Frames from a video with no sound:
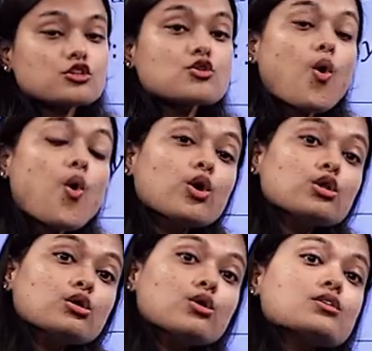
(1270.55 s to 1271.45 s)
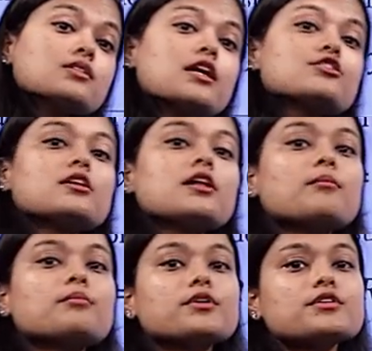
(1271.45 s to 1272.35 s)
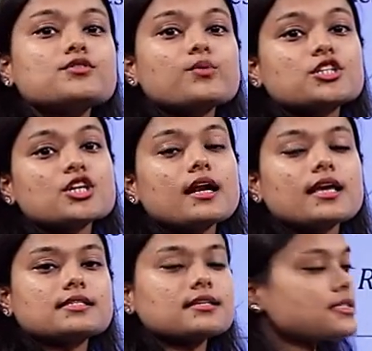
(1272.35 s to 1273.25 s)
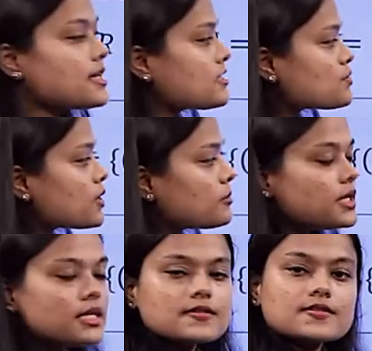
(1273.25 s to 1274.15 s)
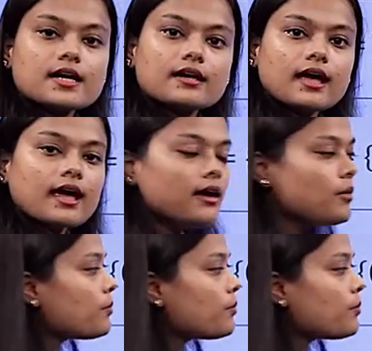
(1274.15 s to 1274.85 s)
So, all those natural numbers which are less than 6 will be in the set A.